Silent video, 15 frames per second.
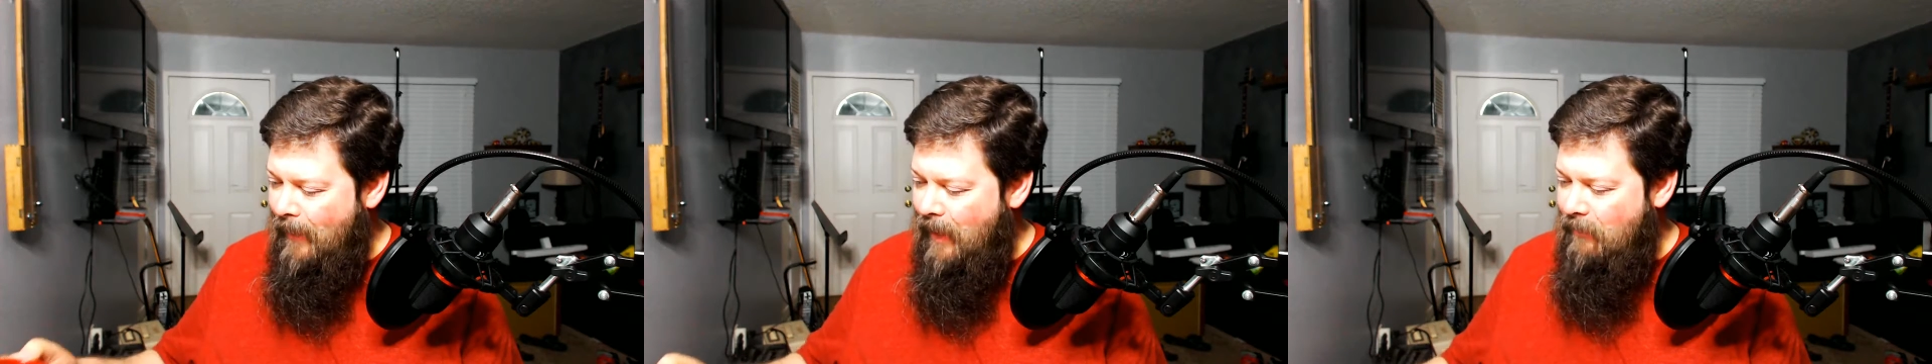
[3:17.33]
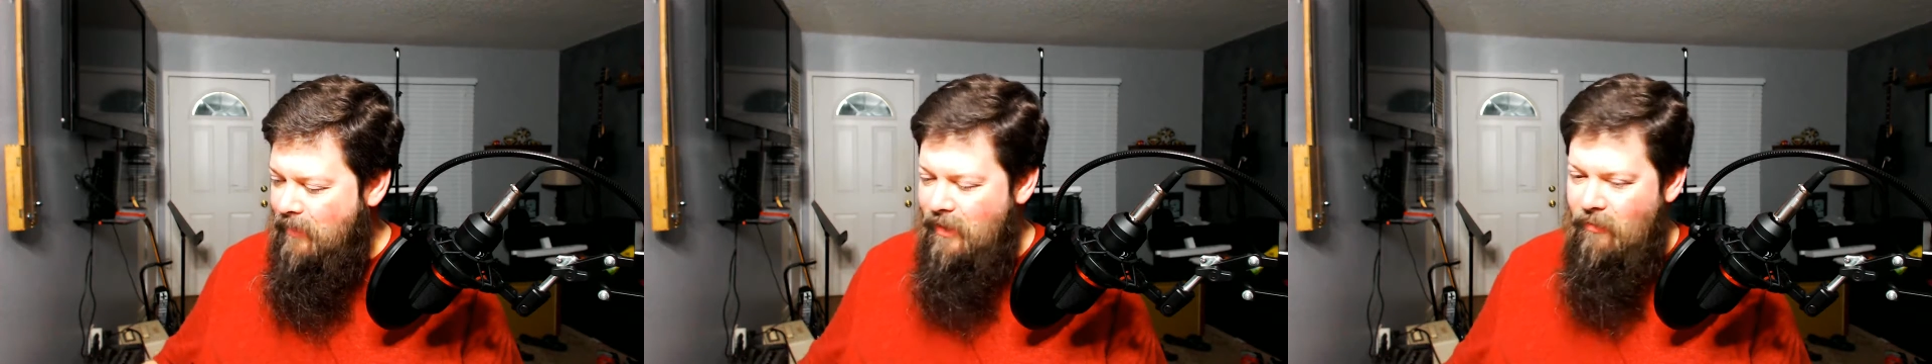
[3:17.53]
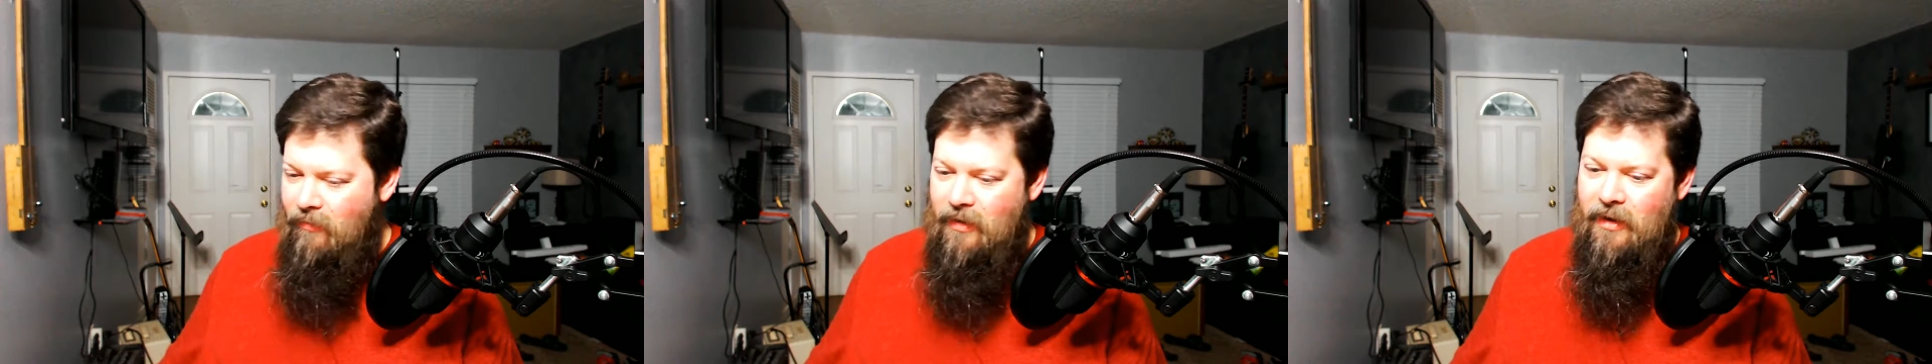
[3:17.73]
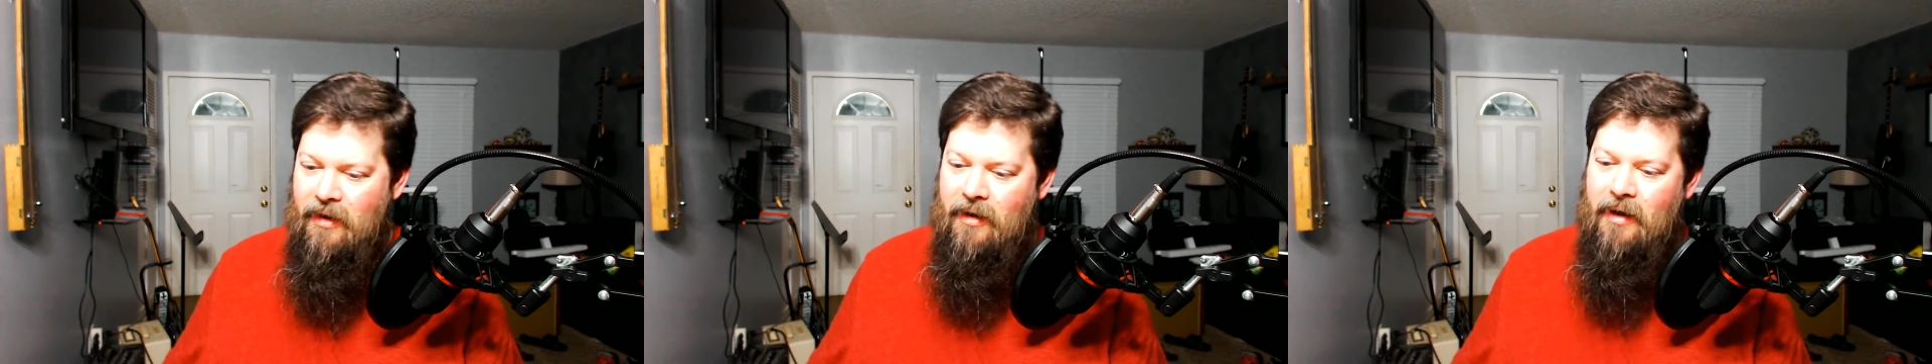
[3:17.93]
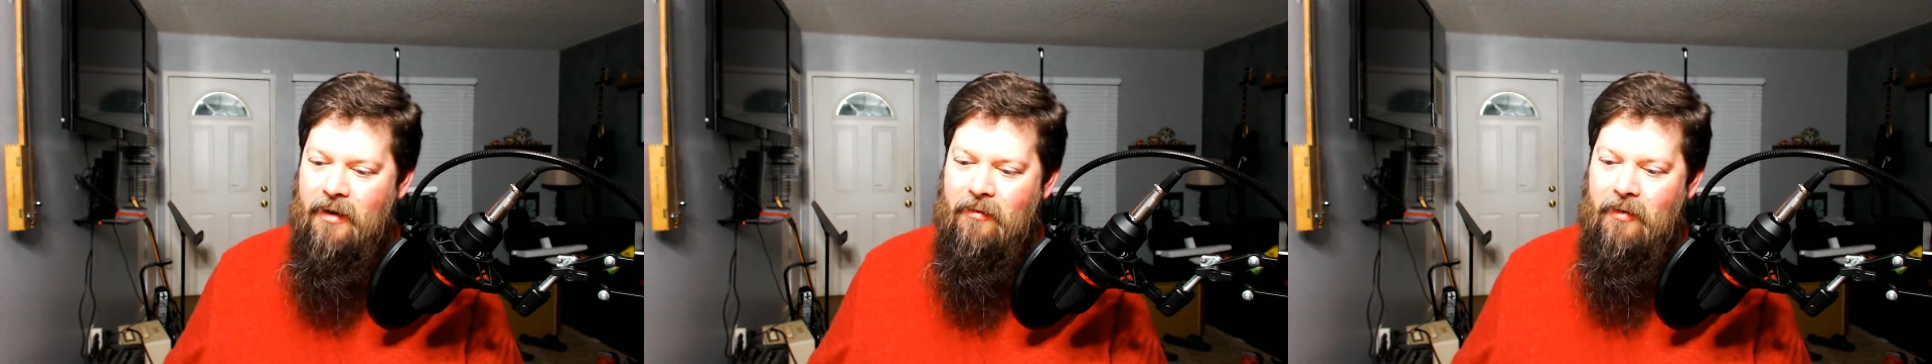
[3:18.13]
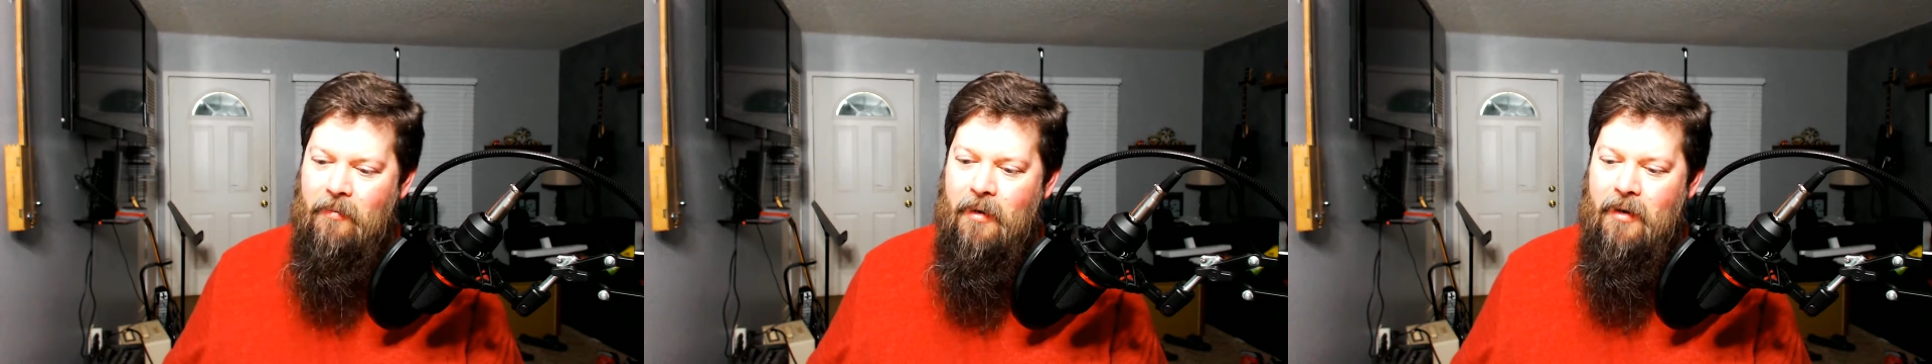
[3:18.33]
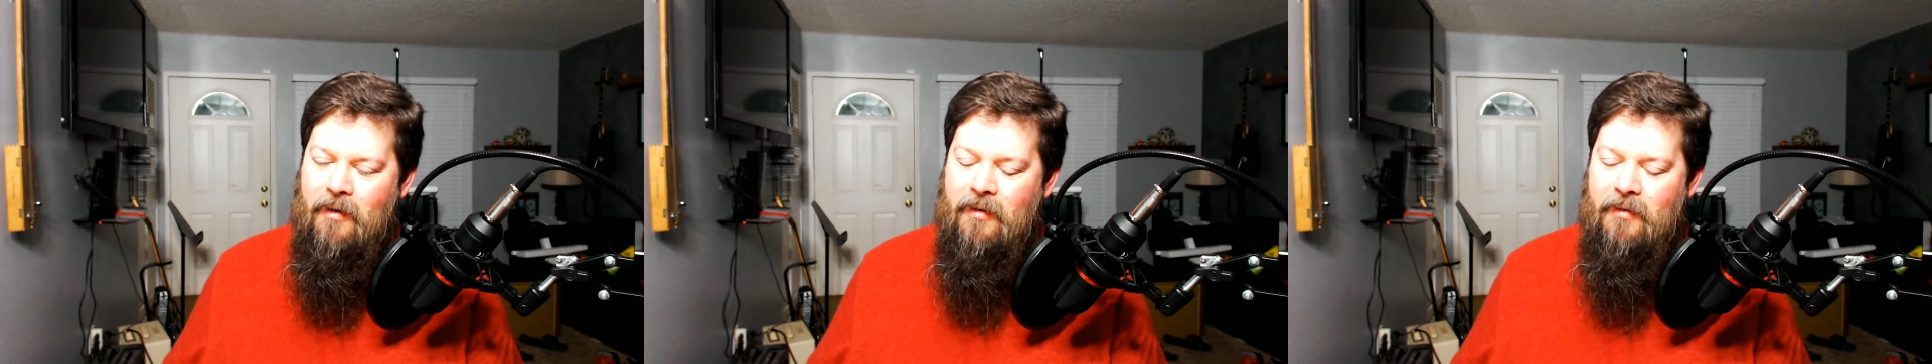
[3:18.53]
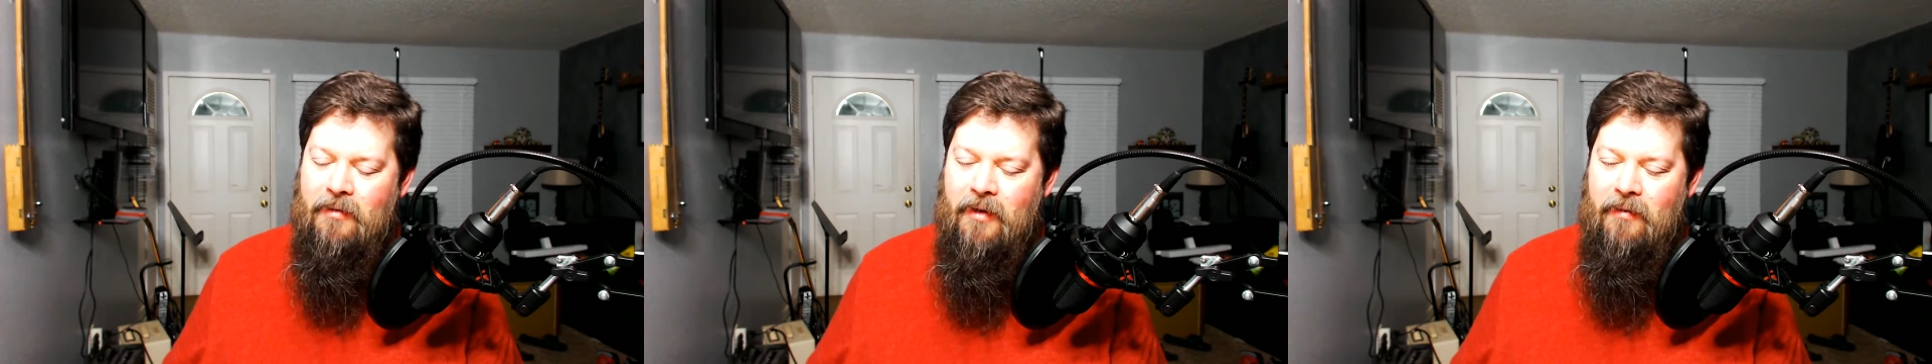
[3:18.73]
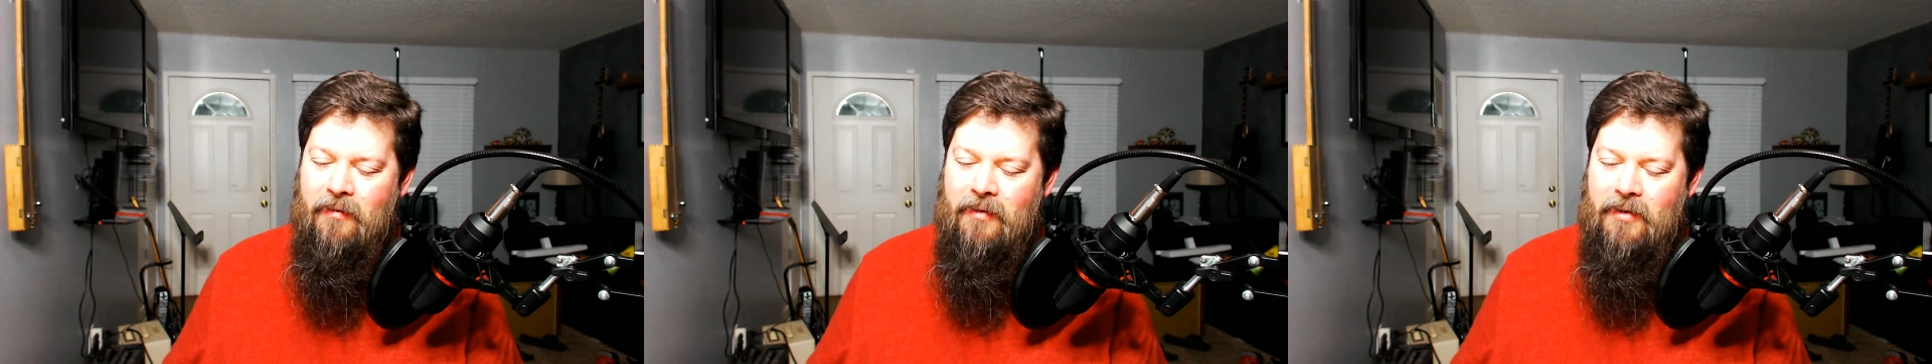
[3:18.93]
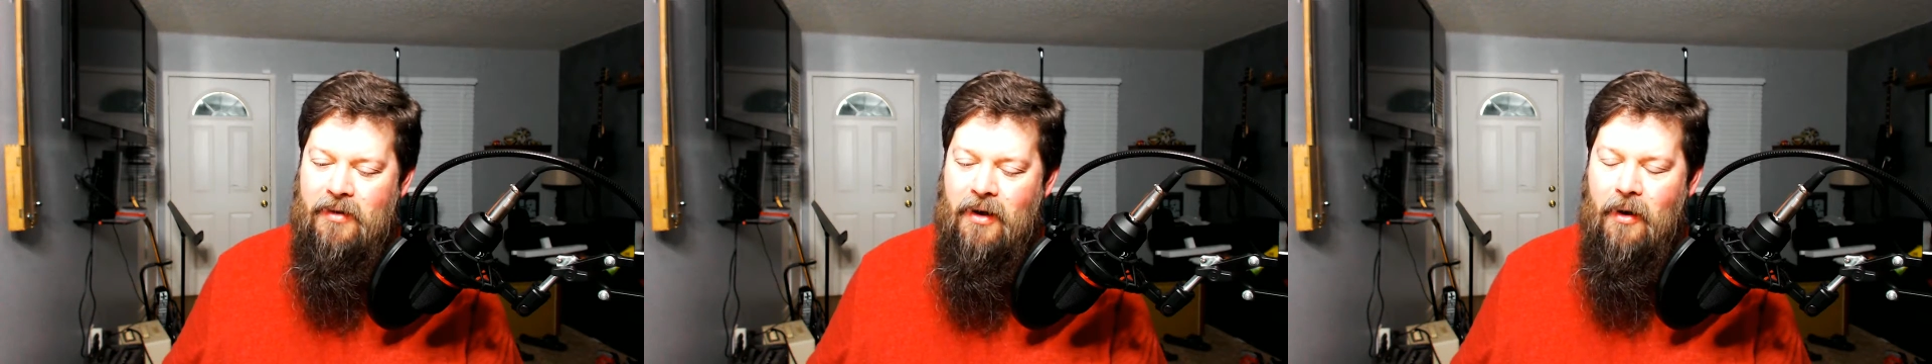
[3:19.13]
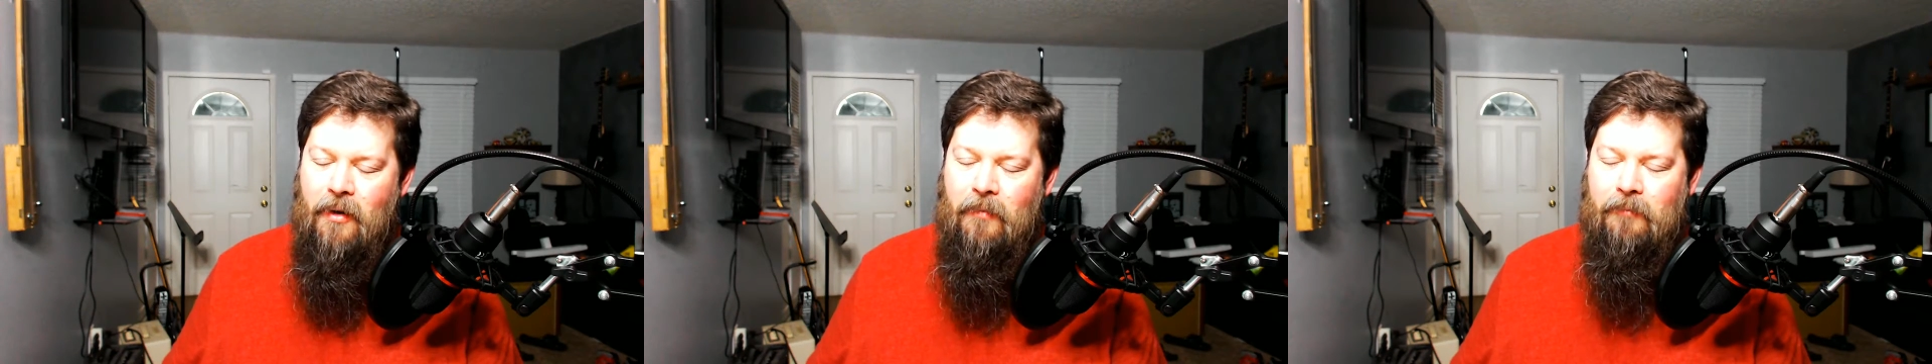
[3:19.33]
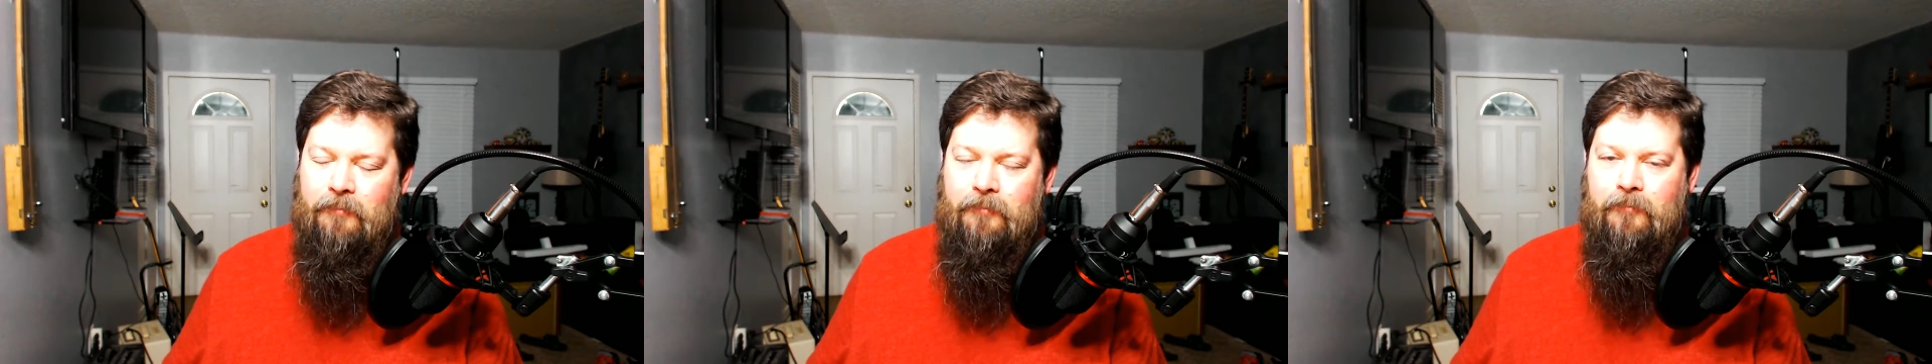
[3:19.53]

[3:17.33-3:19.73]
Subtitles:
I mean, they were an integral part of the show,